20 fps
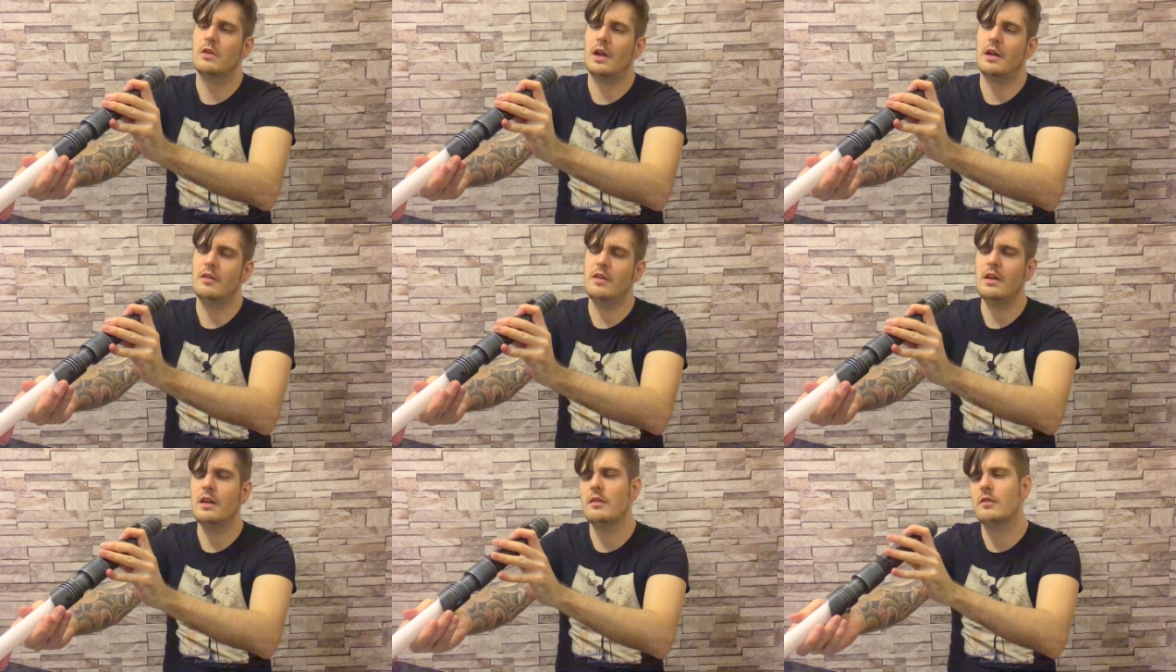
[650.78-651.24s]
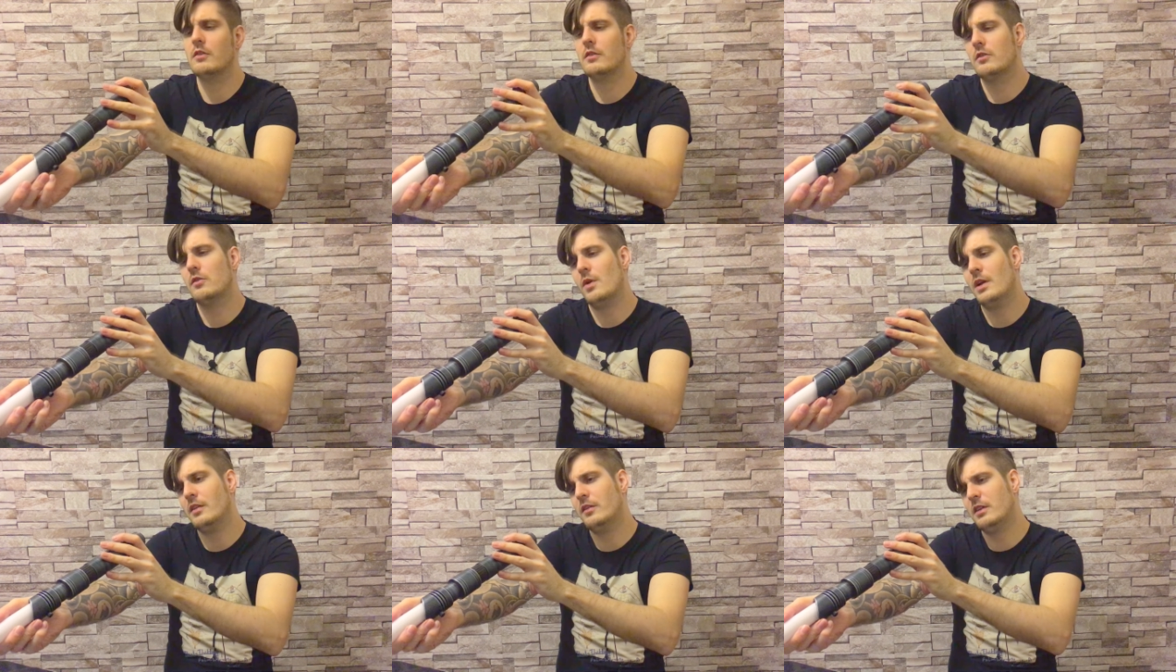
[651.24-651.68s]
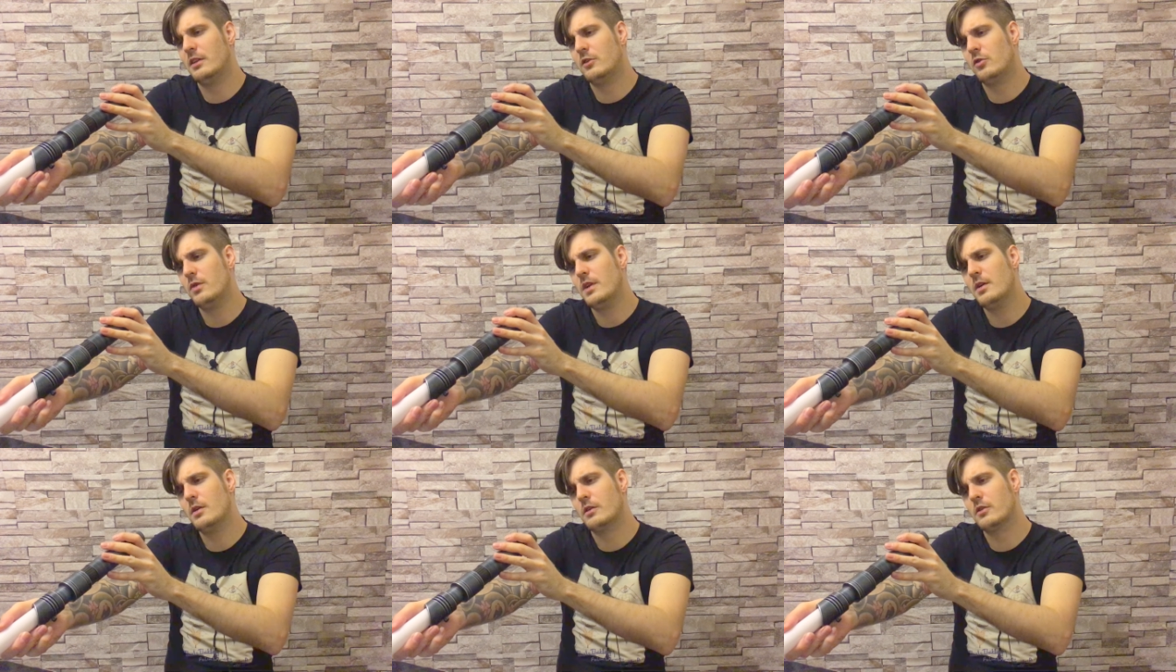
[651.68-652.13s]
I think it's a
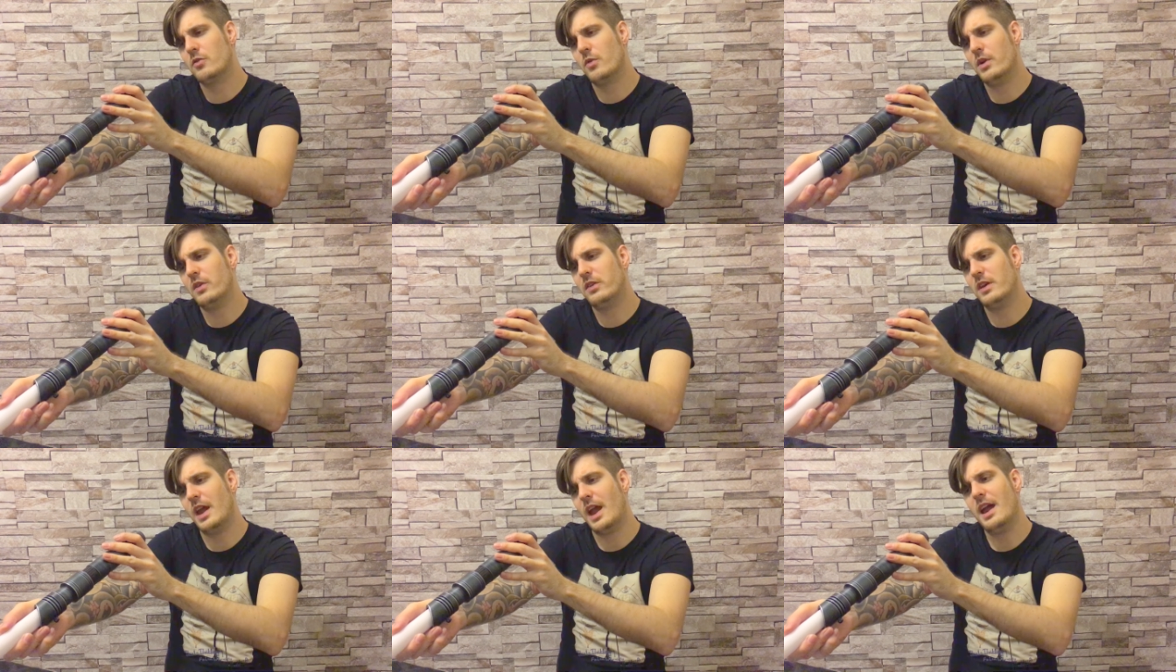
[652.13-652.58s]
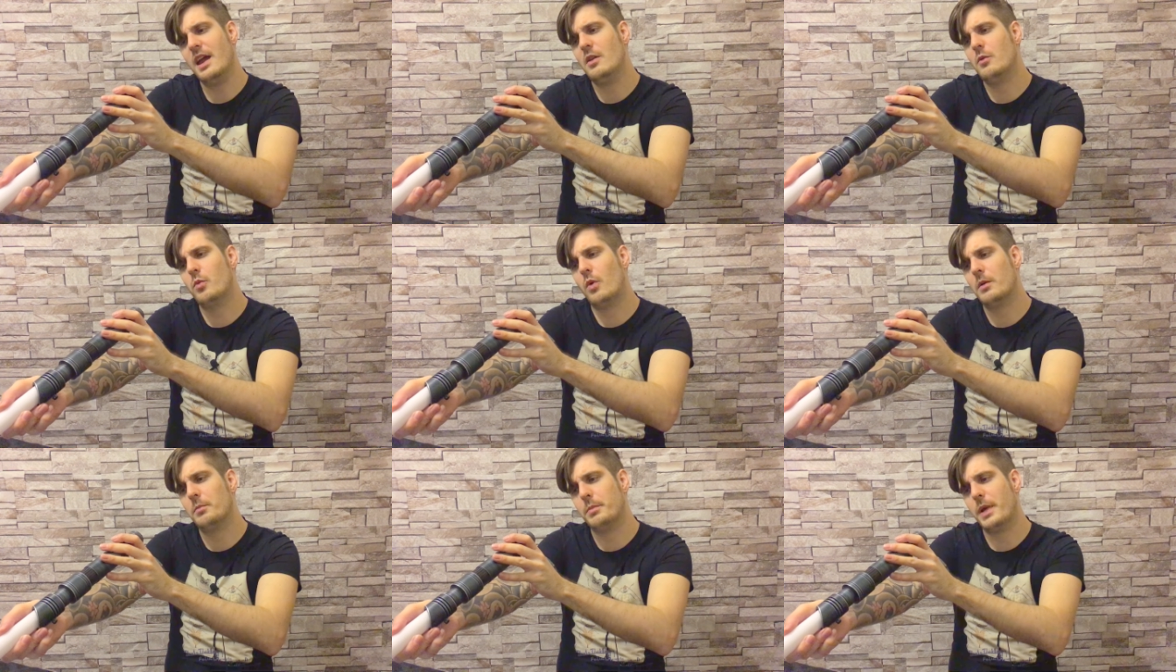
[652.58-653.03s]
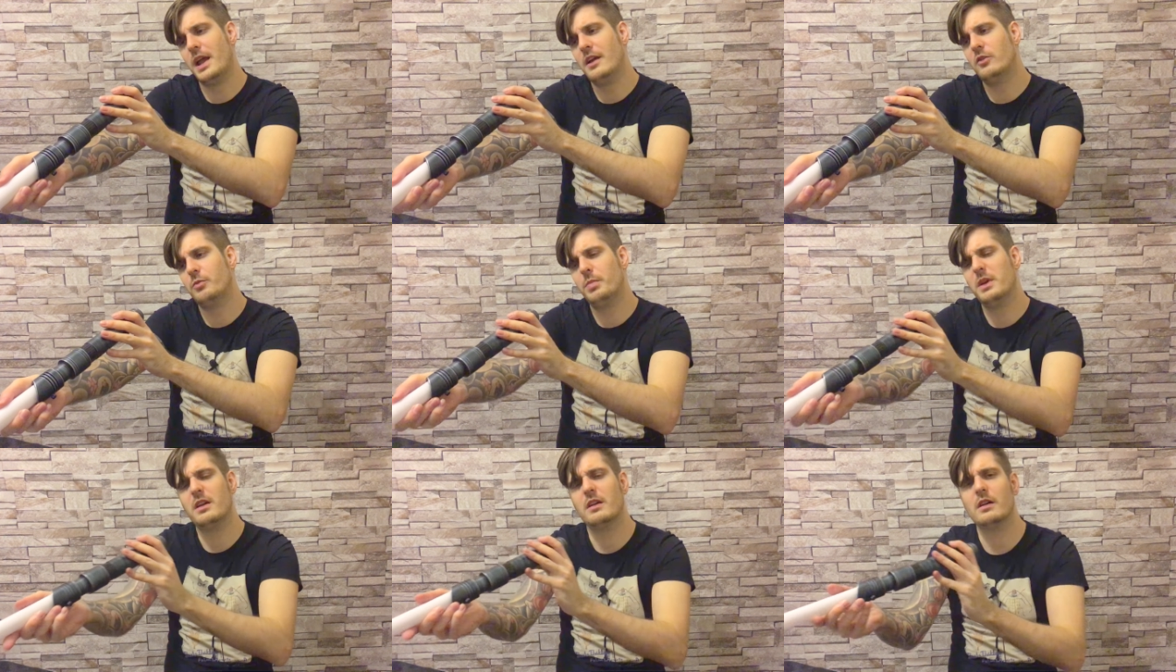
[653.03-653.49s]
23 or 28 watt
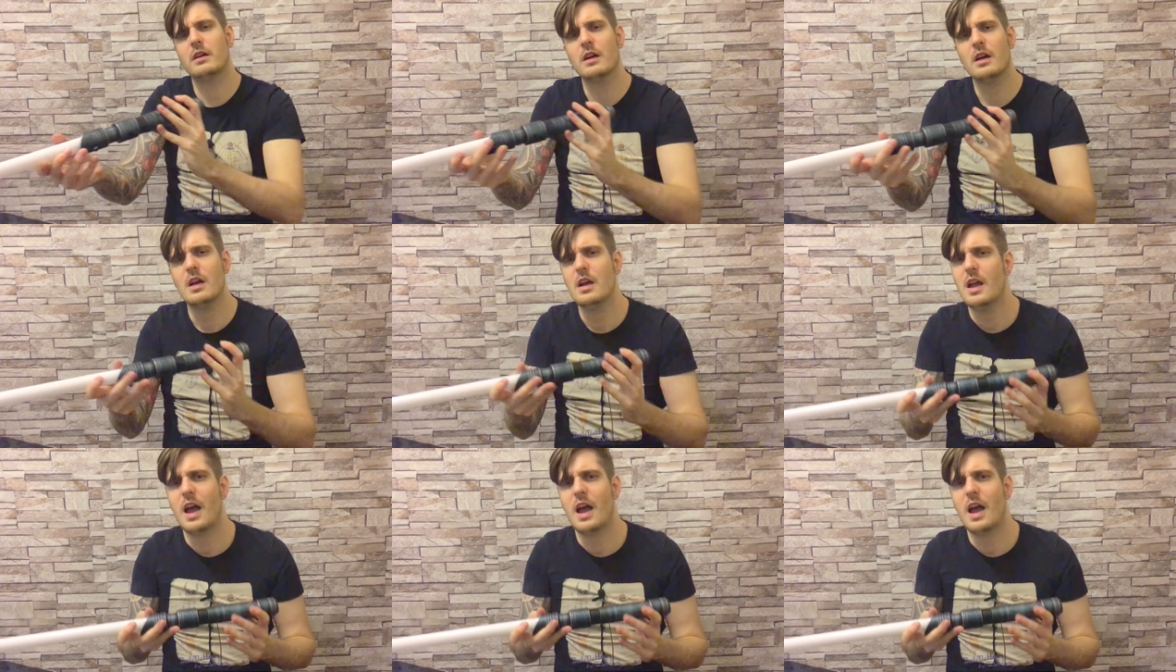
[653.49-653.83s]
bass speaker.